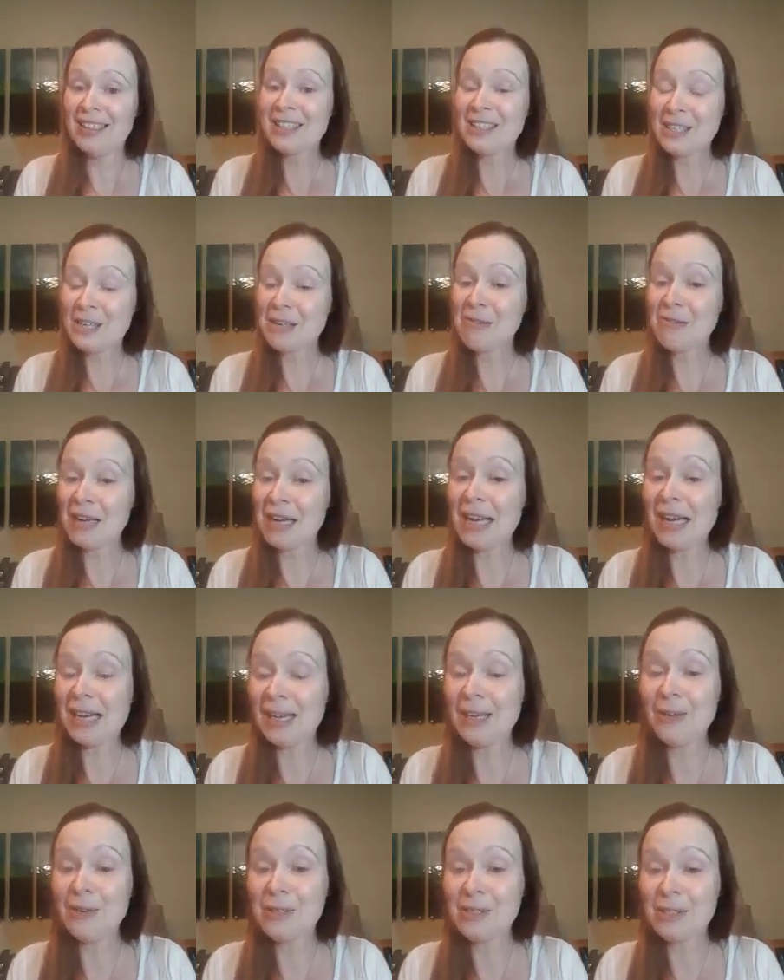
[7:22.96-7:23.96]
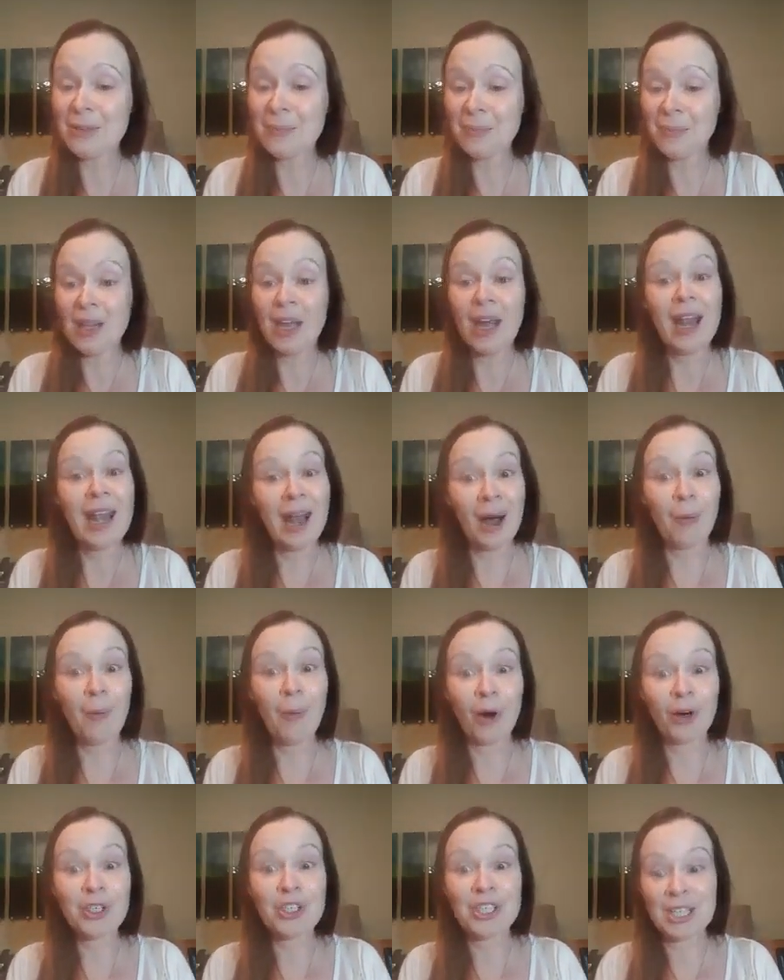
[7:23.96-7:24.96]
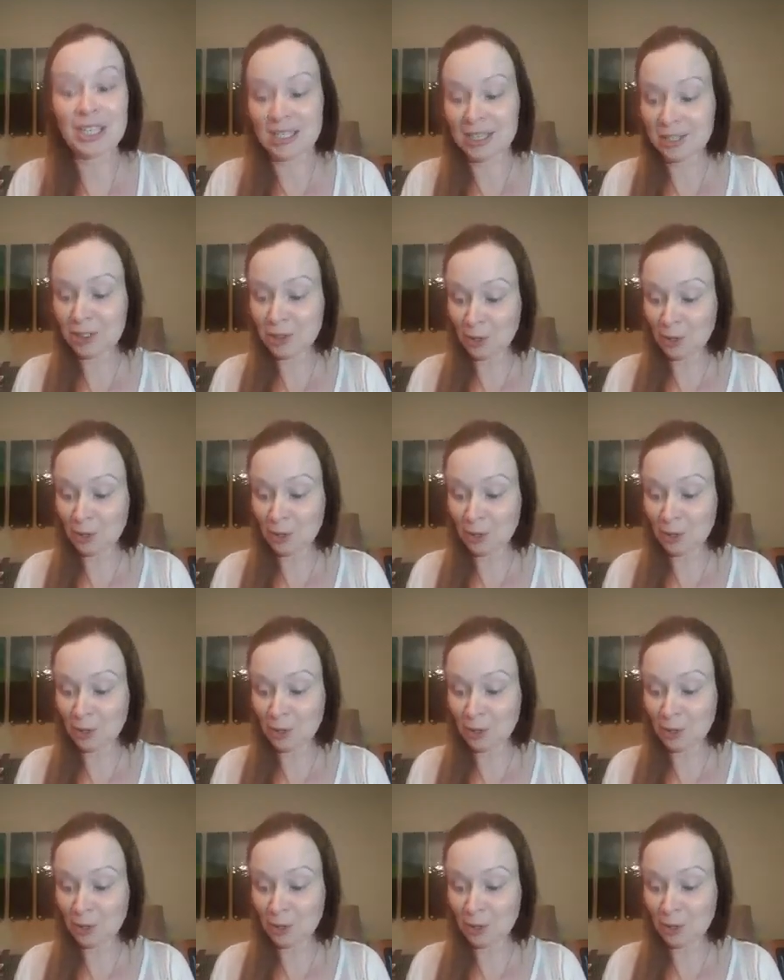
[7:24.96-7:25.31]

Do you really use them? Now watch this.